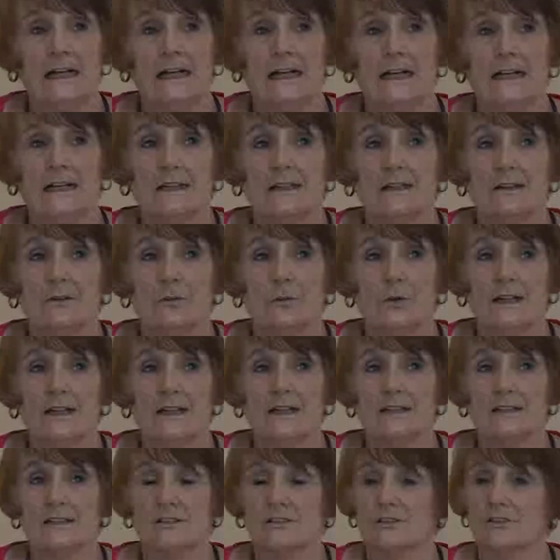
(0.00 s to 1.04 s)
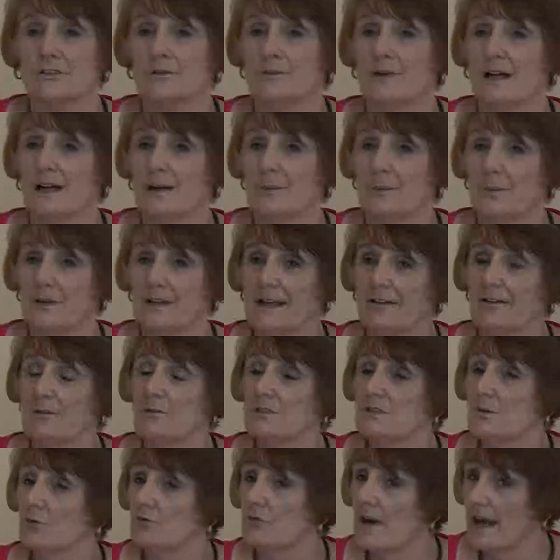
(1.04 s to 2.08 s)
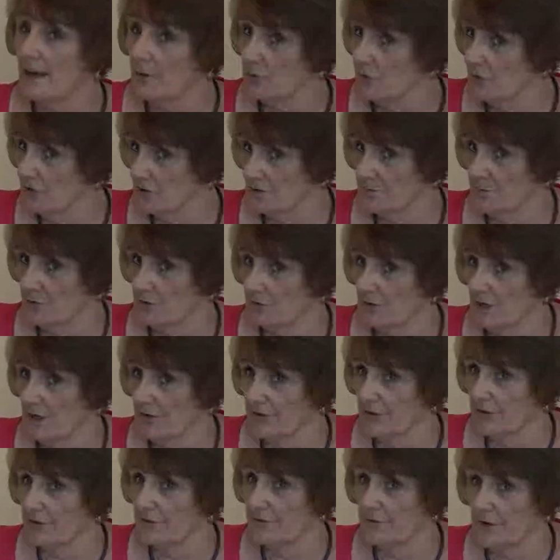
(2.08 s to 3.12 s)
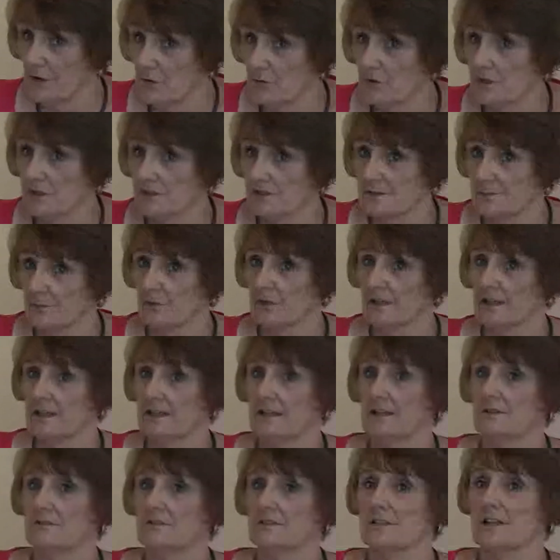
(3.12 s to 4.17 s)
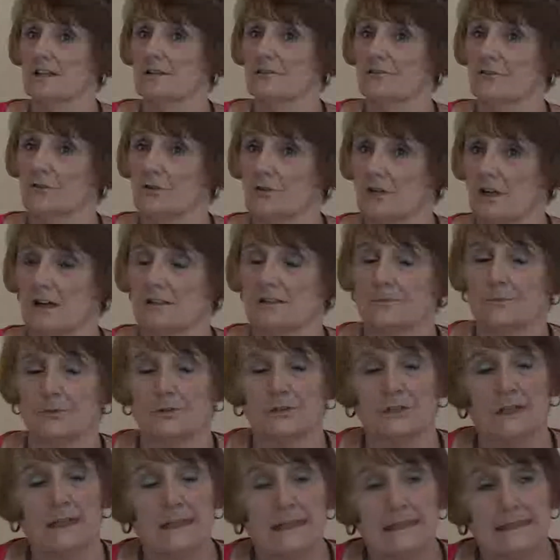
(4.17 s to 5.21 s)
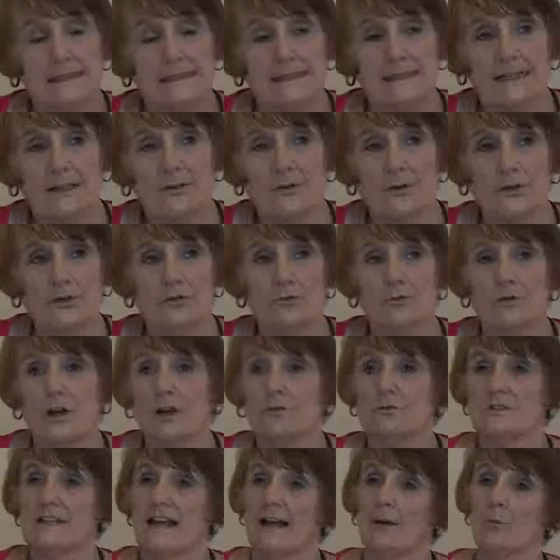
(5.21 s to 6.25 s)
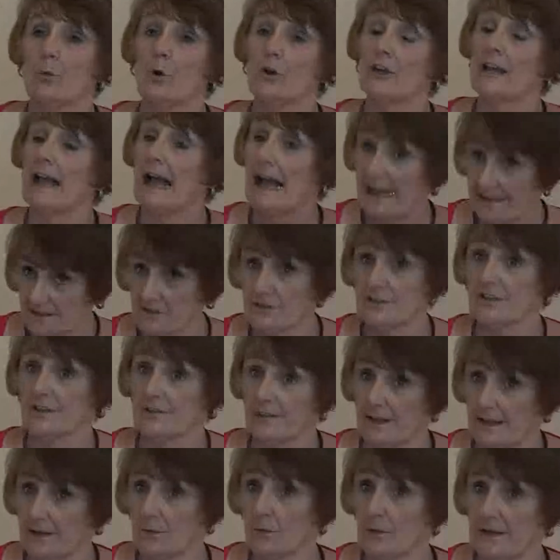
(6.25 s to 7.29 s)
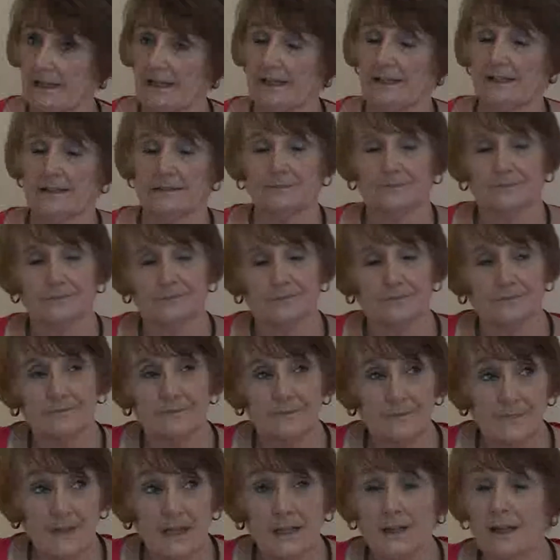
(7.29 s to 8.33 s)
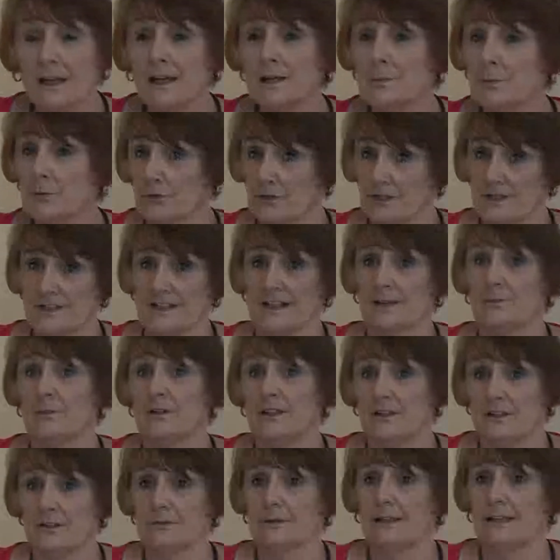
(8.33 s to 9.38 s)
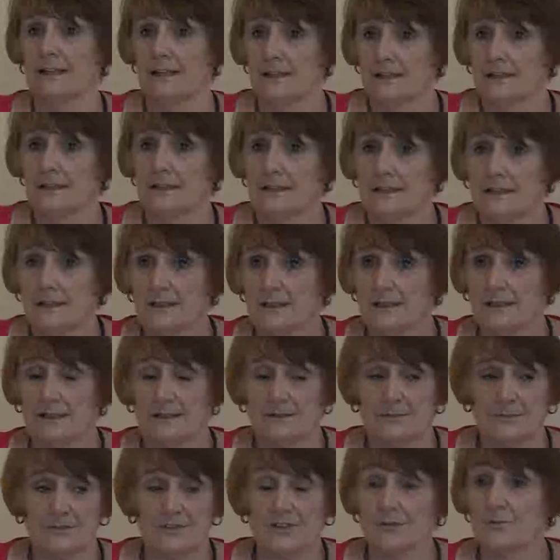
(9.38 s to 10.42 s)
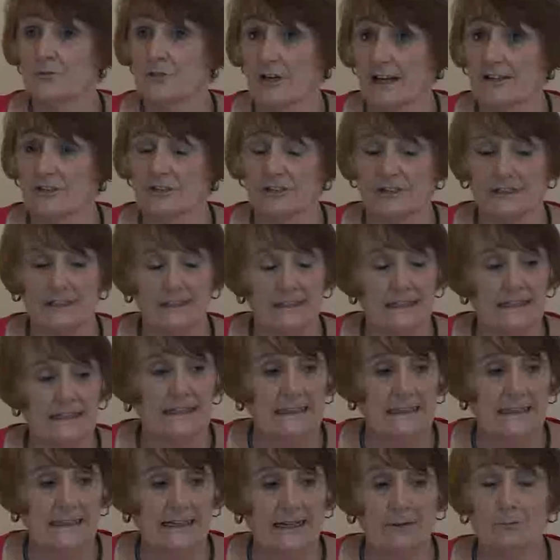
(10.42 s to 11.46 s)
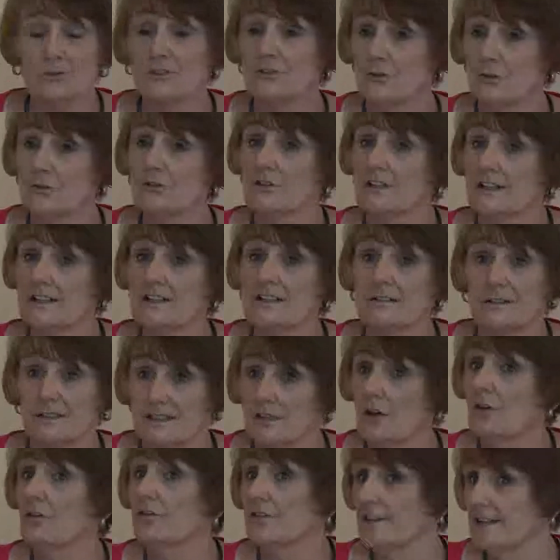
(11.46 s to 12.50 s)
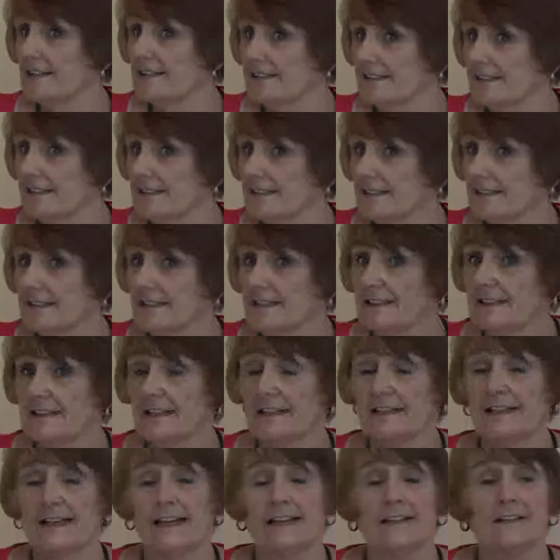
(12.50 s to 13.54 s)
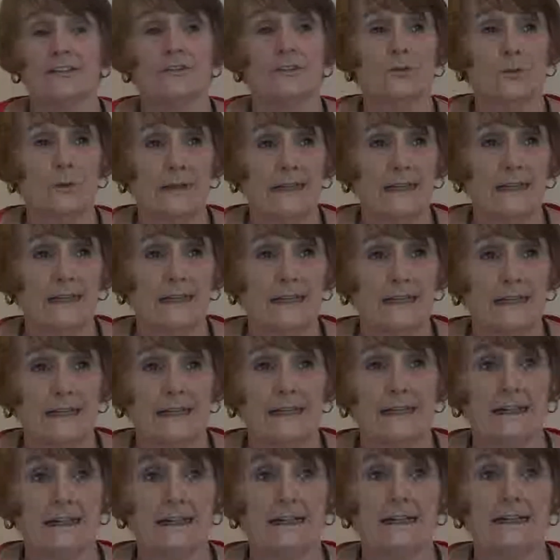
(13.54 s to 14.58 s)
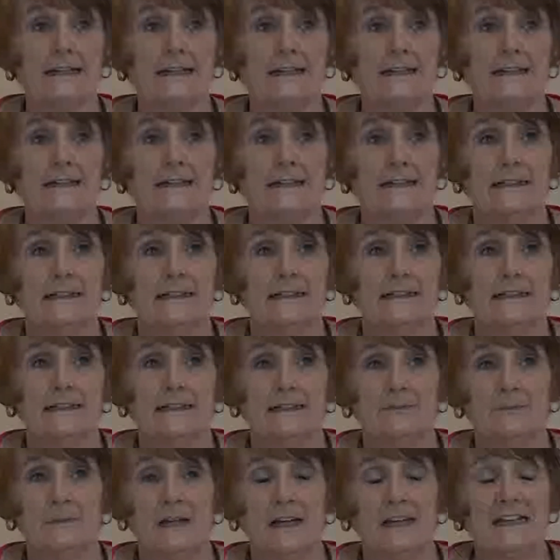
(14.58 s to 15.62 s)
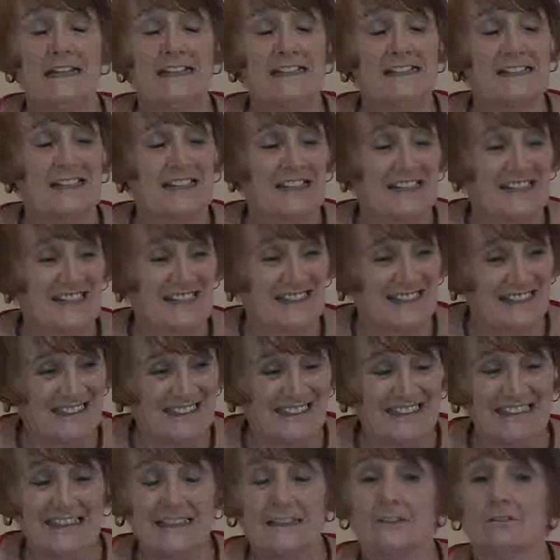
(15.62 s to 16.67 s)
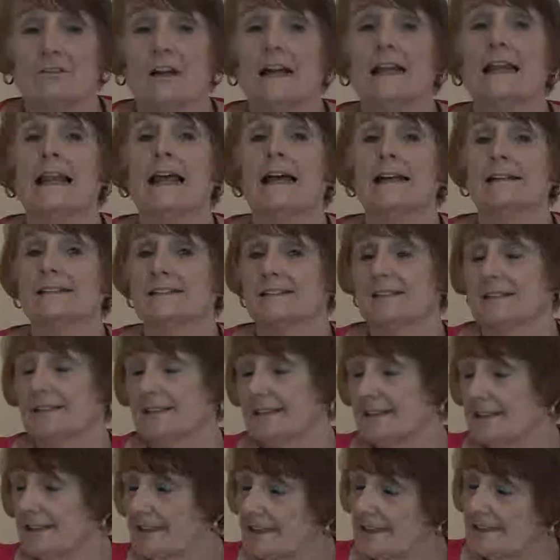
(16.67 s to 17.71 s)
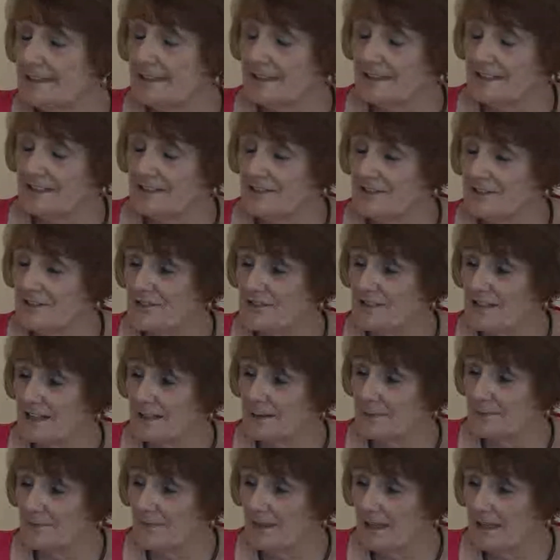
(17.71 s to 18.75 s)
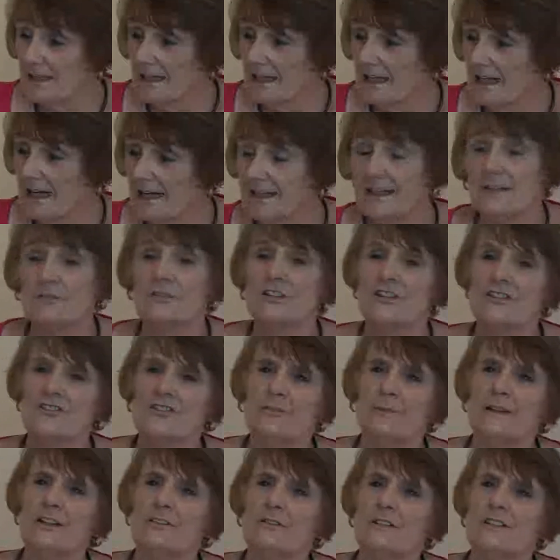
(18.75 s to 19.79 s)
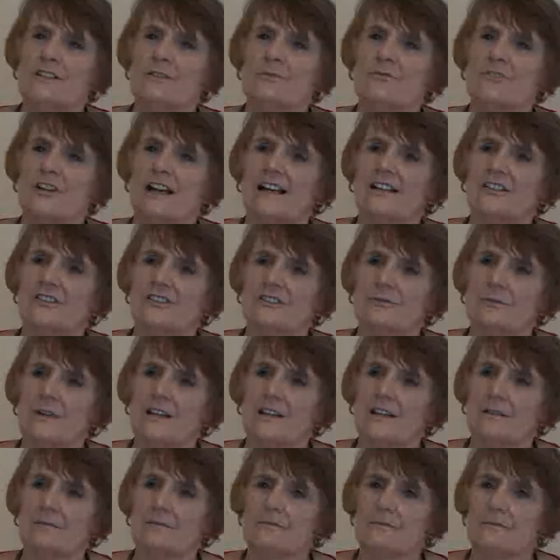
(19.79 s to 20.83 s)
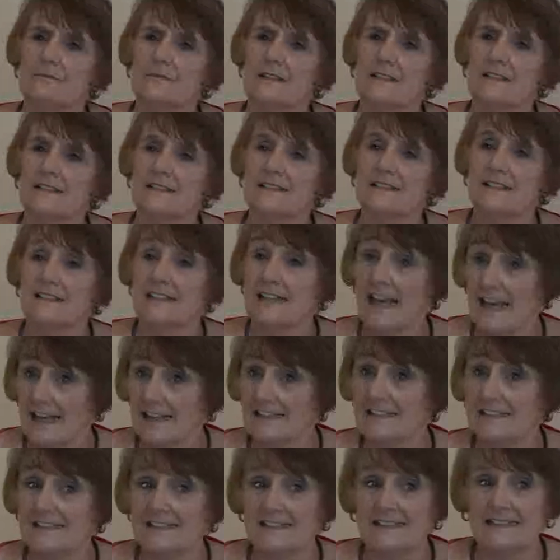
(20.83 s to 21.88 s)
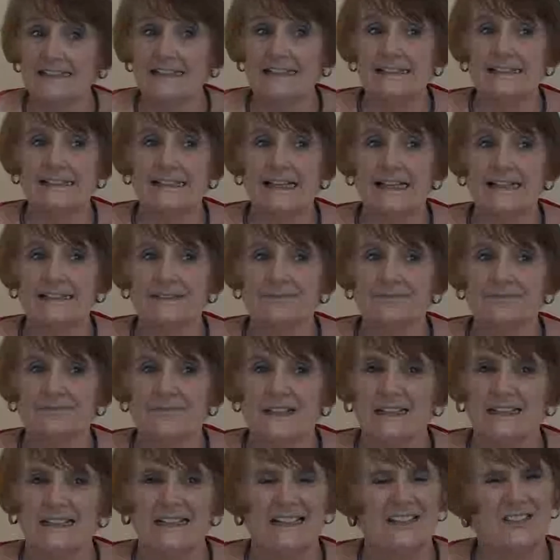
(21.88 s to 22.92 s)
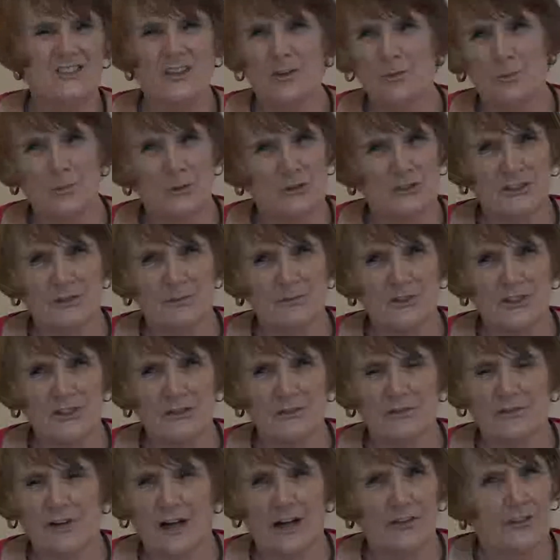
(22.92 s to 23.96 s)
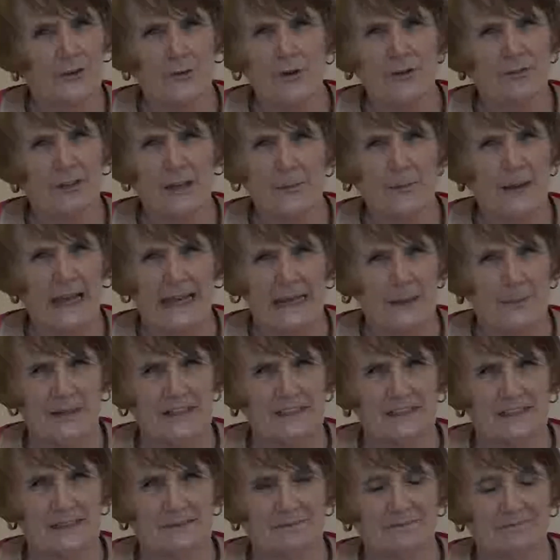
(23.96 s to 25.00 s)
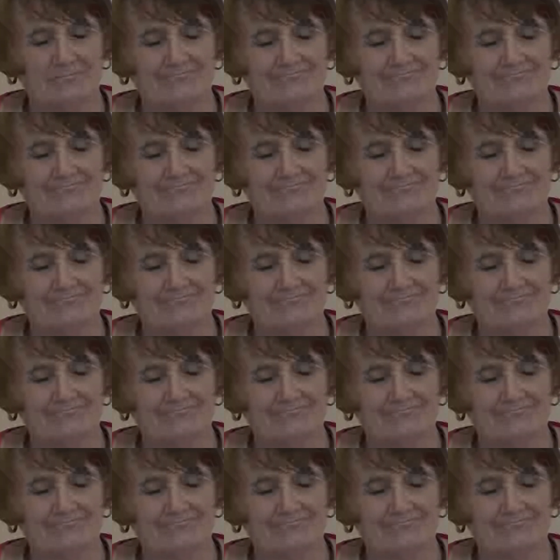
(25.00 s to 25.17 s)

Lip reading: And when he saw my, now it was a record book rather than a focus book in those, a forecast book. So you wrote down what you had done that week. And I put that I'd been doing subtraction and I was called into his office at the end of the week. And he said, right, lass, he said, I notice you've been doing subtraction with them. I said, yes. He said, don't push them too far. They're only babies.